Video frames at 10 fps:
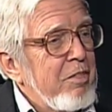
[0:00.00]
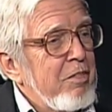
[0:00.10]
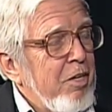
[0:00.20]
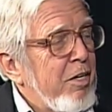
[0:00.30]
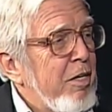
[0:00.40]

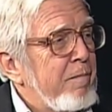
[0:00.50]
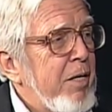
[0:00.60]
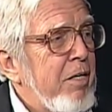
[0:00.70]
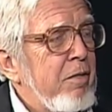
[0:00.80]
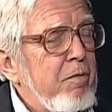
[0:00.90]
talking
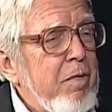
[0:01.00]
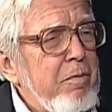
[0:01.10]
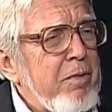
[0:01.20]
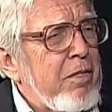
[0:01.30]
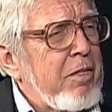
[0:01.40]
about, and we
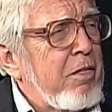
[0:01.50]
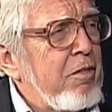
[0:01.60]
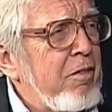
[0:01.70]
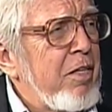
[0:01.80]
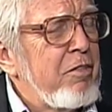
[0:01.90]
were
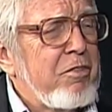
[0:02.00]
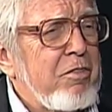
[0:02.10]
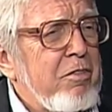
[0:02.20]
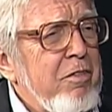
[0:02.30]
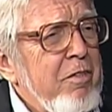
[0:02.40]

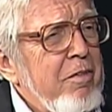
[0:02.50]
curious,